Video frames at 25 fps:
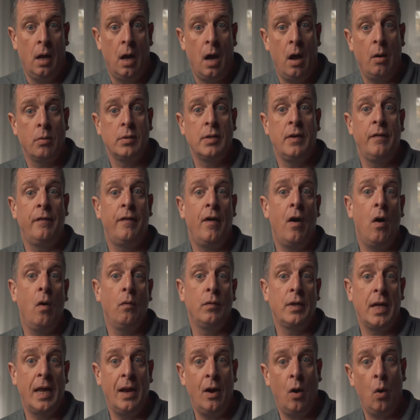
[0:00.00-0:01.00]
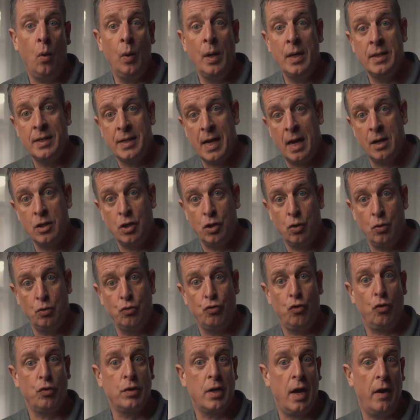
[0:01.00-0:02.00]
I was involved in an unintentional
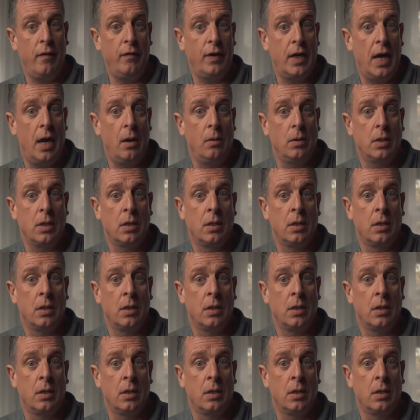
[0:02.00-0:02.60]
drugs overdose.